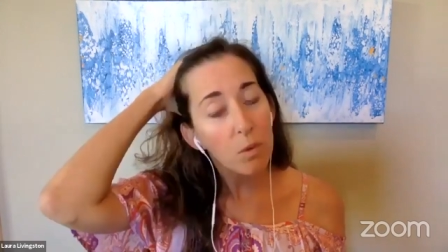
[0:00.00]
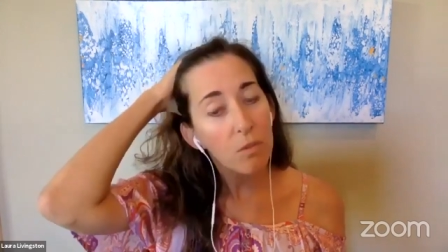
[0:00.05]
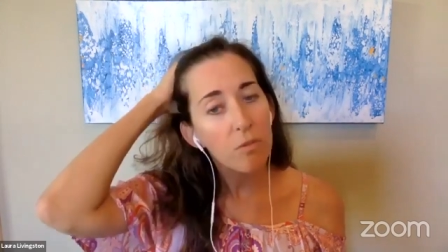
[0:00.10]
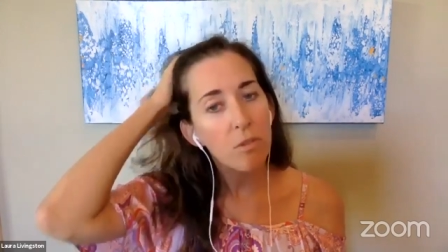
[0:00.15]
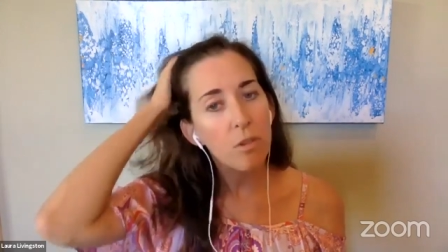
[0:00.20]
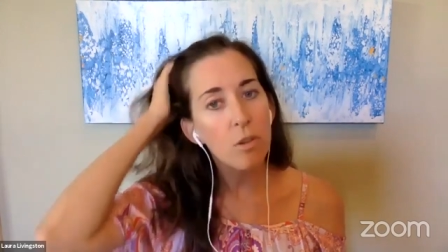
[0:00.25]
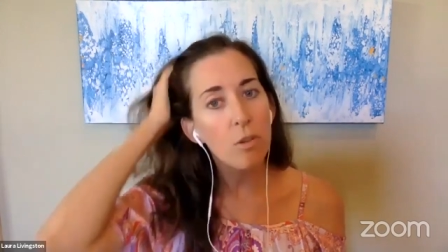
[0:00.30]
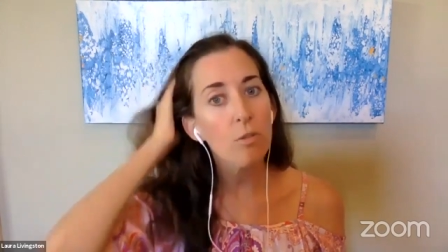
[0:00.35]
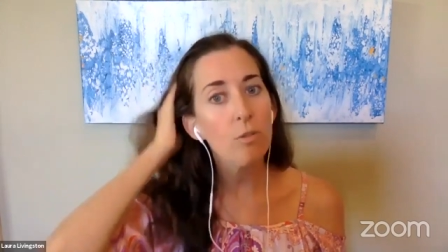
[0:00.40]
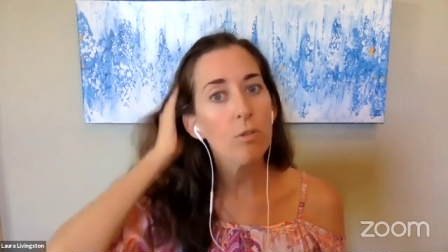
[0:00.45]
if
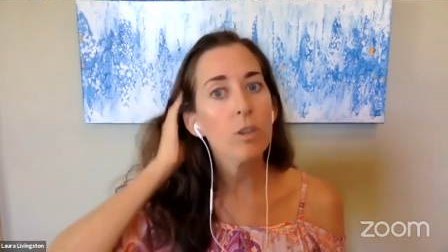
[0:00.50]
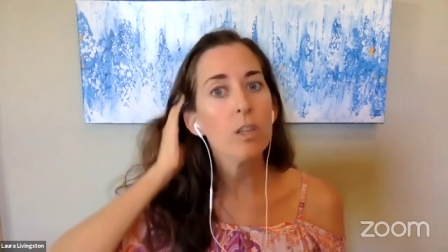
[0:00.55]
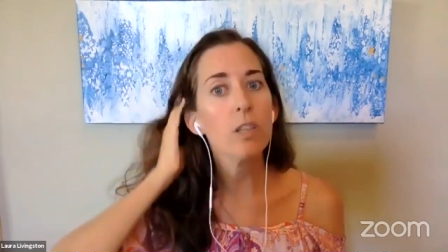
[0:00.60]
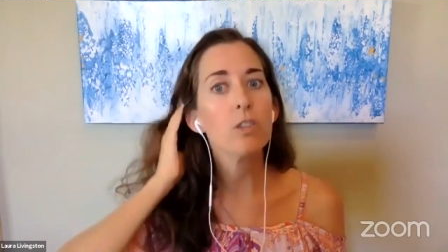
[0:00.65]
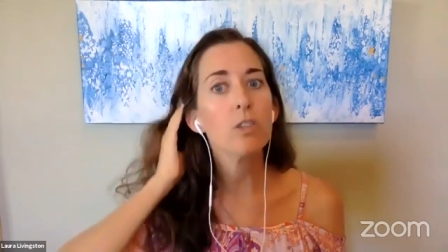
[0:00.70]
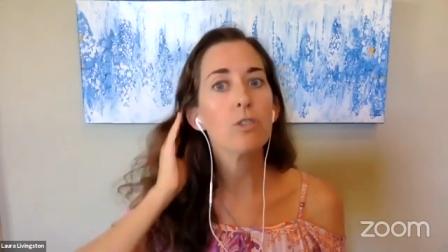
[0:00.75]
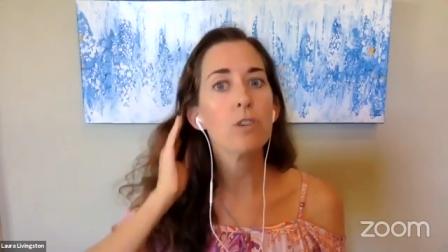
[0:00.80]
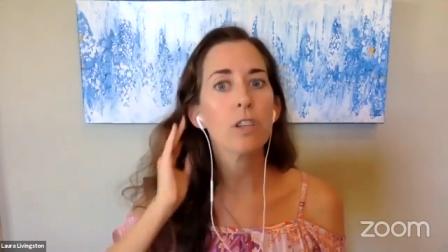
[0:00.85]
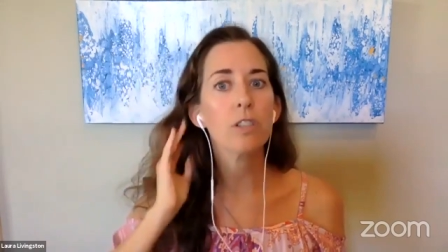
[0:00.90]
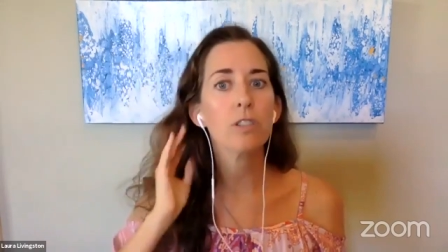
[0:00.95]
you
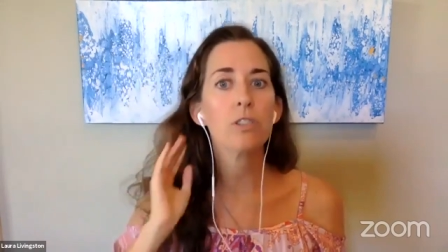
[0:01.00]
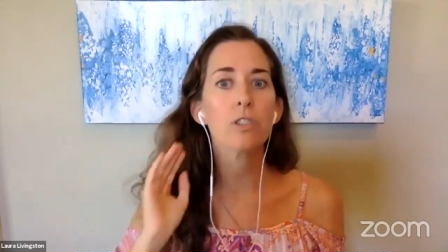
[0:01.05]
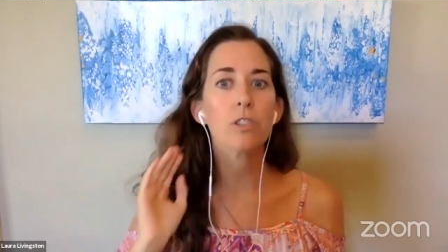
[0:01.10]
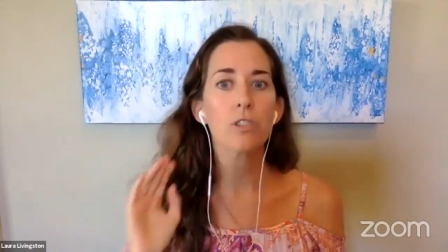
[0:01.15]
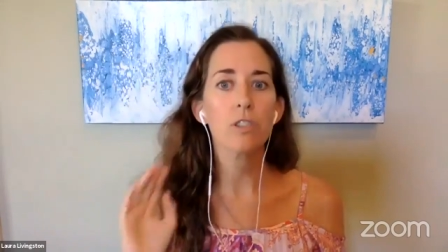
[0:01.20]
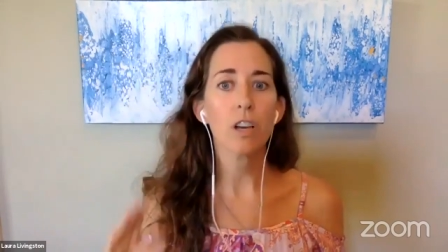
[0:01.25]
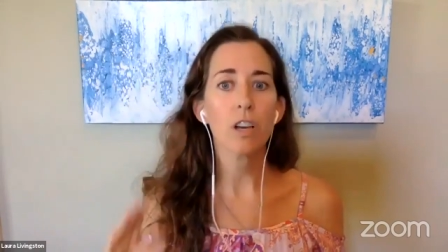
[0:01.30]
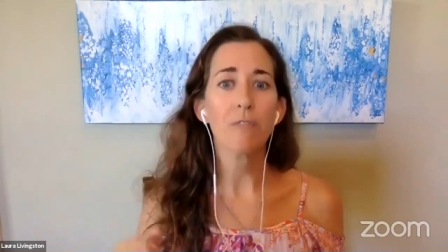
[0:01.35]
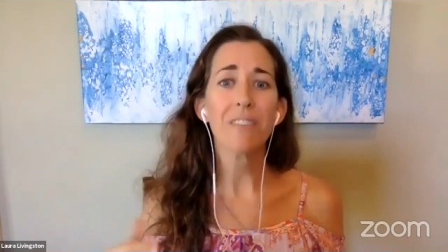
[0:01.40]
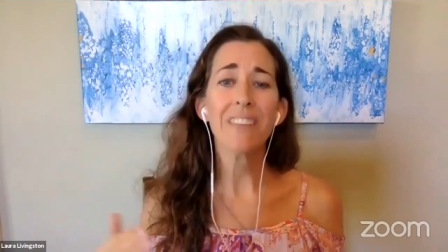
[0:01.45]
can trust
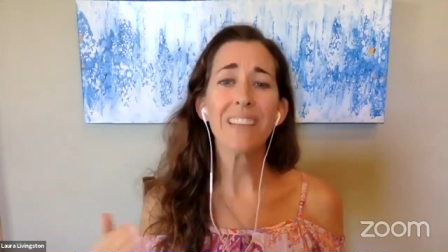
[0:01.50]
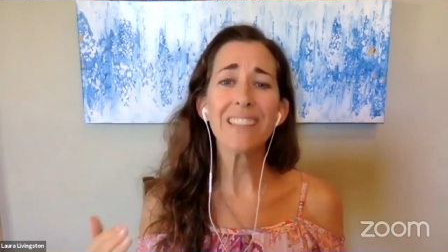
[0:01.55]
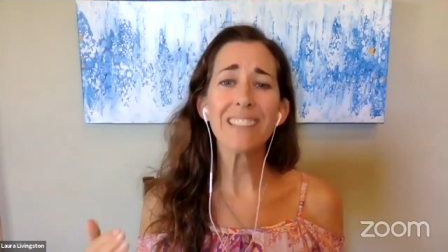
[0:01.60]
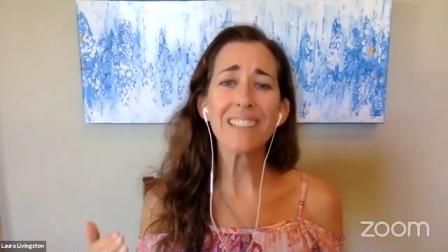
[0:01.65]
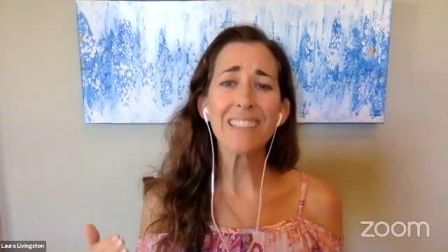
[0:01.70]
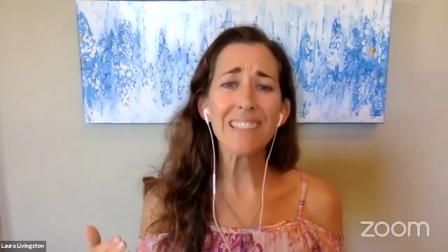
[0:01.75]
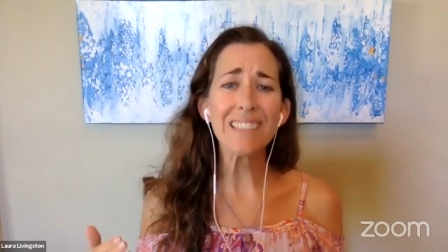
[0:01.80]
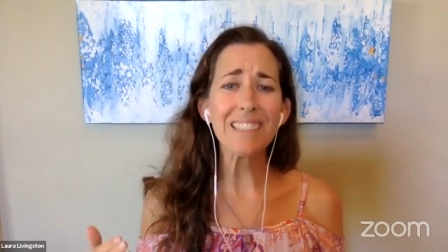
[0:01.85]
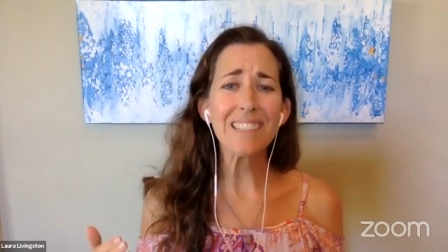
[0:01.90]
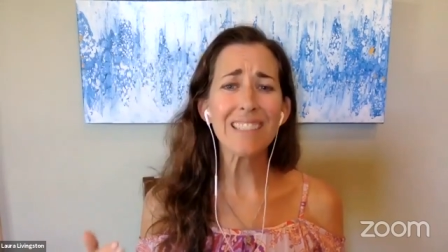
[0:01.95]
yourself. And that's
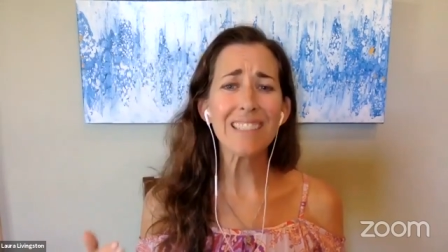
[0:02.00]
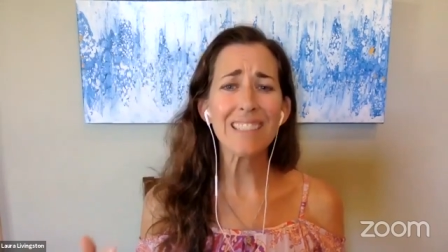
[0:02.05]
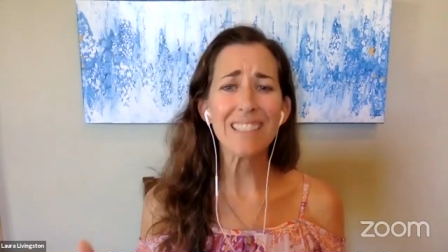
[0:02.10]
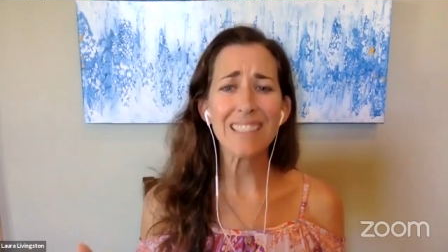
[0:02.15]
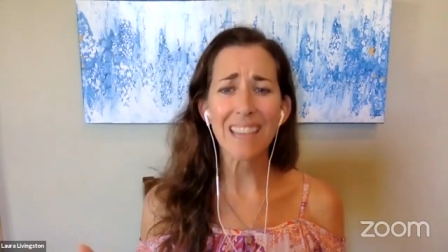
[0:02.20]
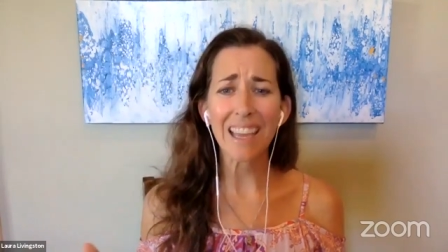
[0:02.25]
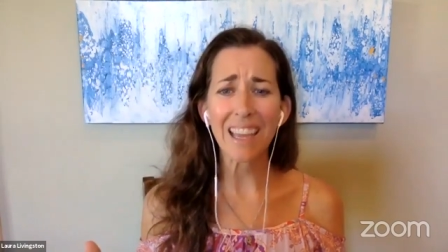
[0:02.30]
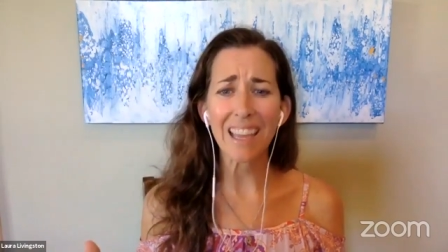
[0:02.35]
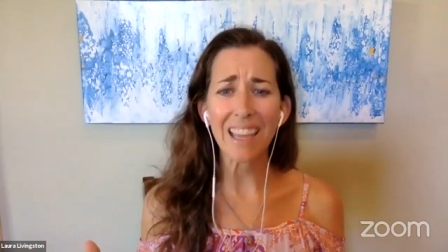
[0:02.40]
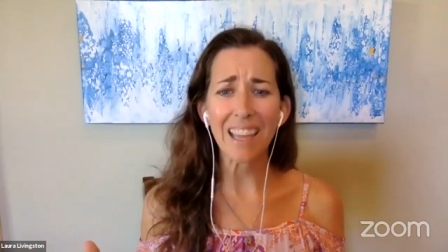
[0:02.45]
not to
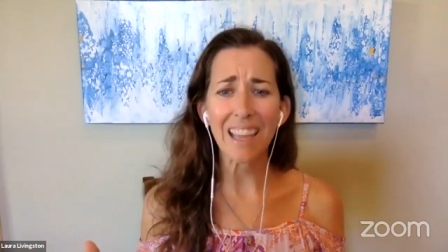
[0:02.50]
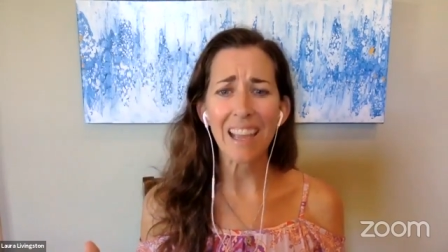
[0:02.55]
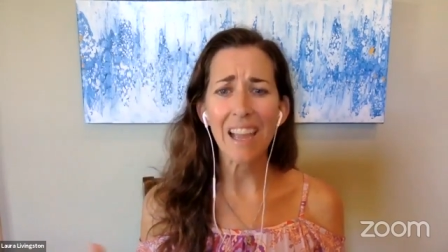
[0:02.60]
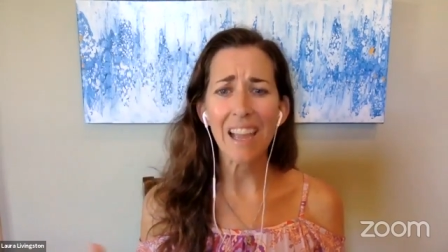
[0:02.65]
say